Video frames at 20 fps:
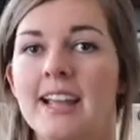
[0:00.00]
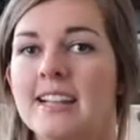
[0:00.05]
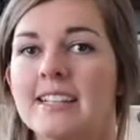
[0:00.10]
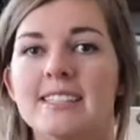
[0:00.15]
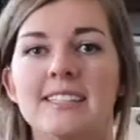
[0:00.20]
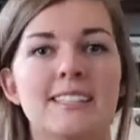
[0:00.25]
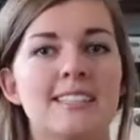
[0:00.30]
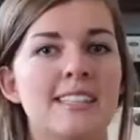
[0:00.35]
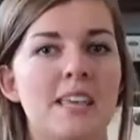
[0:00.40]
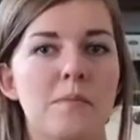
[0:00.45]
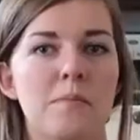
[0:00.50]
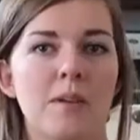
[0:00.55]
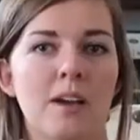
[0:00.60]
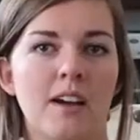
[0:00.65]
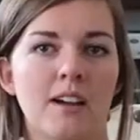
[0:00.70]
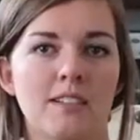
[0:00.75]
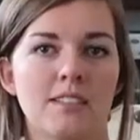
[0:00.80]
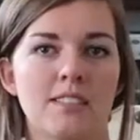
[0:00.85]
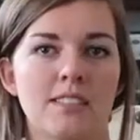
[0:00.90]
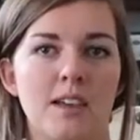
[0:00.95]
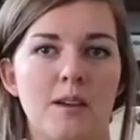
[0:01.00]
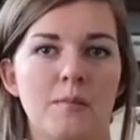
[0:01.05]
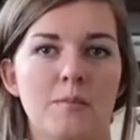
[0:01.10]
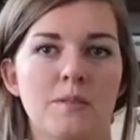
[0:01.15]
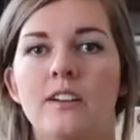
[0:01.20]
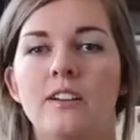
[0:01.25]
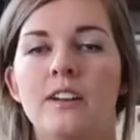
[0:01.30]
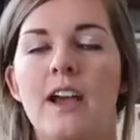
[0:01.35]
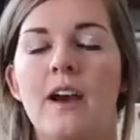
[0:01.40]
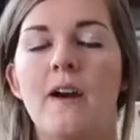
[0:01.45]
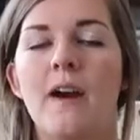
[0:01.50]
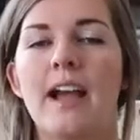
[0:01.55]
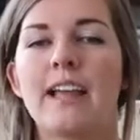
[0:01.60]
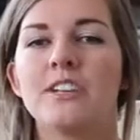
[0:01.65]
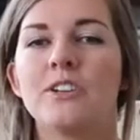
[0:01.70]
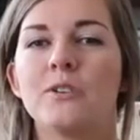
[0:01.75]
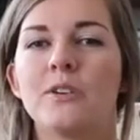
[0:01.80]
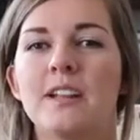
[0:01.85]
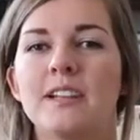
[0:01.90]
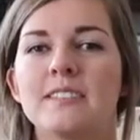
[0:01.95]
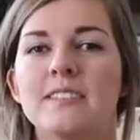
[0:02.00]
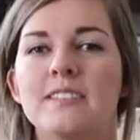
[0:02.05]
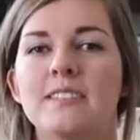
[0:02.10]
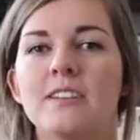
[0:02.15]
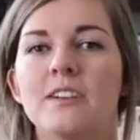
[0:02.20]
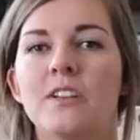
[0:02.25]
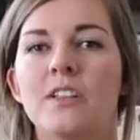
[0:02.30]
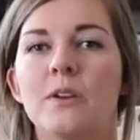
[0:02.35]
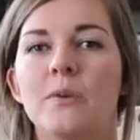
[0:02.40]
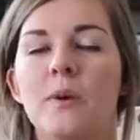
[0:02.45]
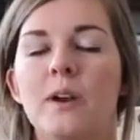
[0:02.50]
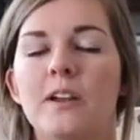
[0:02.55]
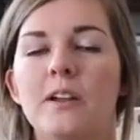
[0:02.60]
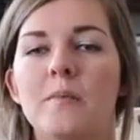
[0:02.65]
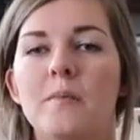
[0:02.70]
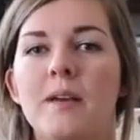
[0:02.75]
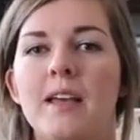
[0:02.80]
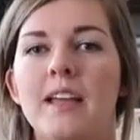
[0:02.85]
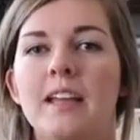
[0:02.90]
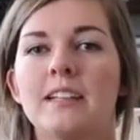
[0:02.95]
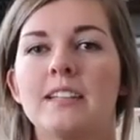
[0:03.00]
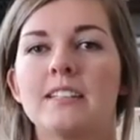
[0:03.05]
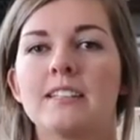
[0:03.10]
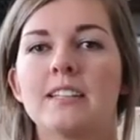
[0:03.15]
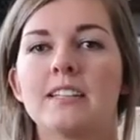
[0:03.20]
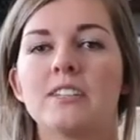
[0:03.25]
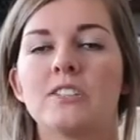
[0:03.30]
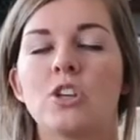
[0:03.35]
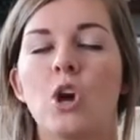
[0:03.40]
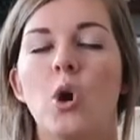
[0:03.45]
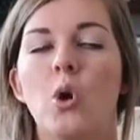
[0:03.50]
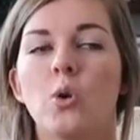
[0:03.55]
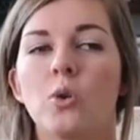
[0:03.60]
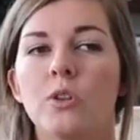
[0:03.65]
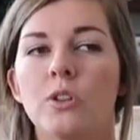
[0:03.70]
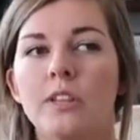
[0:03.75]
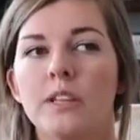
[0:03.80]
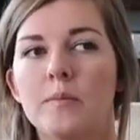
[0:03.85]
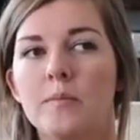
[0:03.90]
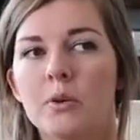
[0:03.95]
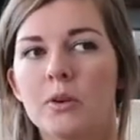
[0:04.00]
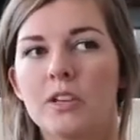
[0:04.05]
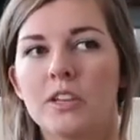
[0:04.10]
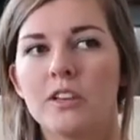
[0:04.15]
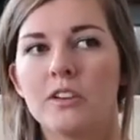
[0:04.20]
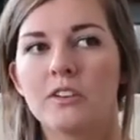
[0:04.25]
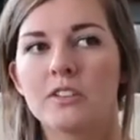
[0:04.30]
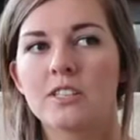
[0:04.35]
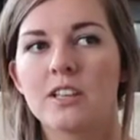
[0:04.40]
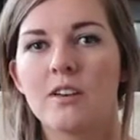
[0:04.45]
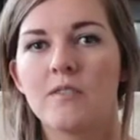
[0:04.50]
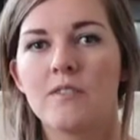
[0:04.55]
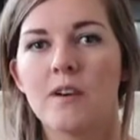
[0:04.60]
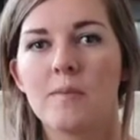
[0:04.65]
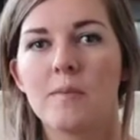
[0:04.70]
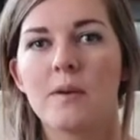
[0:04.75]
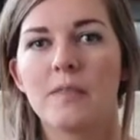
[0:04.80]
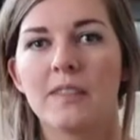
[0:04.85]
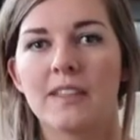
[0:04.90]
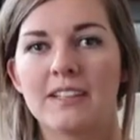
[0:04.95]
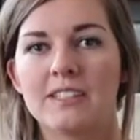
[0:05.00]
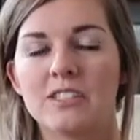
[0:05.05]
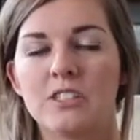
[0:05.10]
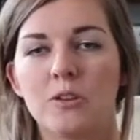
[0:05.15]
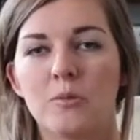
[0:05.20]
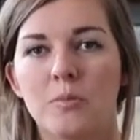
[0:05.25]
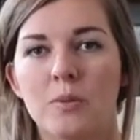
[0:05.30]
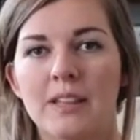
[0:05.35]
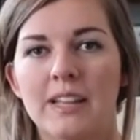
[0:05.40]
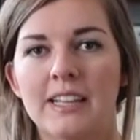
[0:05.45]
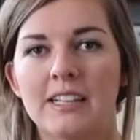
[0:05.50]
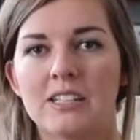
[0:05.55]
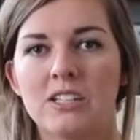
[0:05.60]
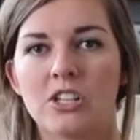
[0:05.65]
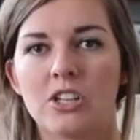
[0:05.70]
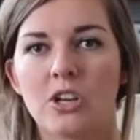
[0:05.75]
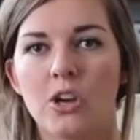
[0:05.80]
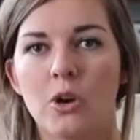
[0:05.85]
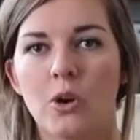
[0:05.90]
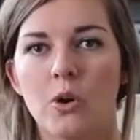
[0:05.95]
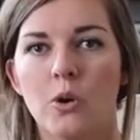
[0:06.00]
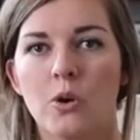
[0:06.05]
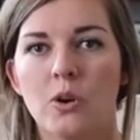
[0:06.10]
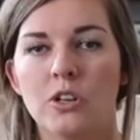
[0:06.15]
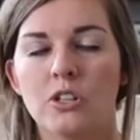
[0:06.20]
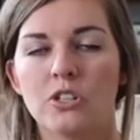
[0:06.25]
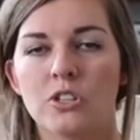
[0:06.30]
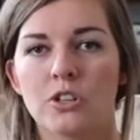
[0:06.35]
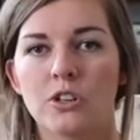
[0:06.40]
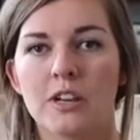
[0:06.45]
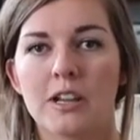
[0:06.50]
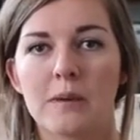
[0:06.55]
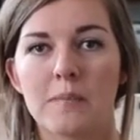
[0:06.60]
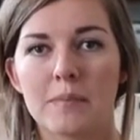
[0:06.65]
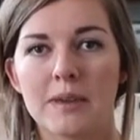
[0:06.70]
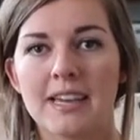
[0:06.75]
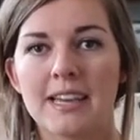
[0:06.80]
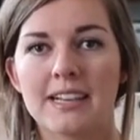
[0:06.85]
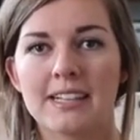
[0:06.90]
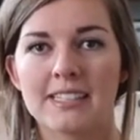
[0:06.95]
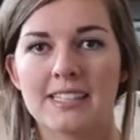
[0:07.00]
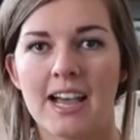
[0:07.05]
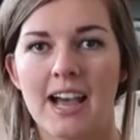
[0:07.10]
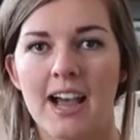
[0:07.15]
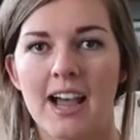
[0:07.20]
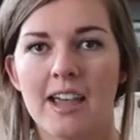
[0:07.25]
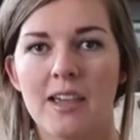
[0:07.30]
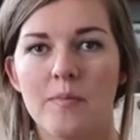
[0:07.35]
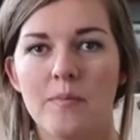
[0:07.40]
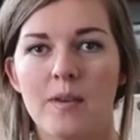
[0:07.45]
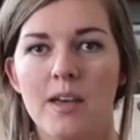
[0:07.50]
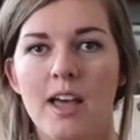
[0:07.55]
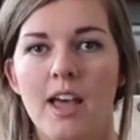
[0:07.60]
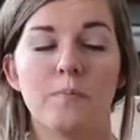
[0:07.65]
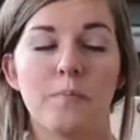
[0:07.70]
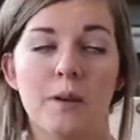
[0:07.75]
It's the same concept. And now I don't necessarily recommend totally booking yourself up unless you plan to go during a peak time,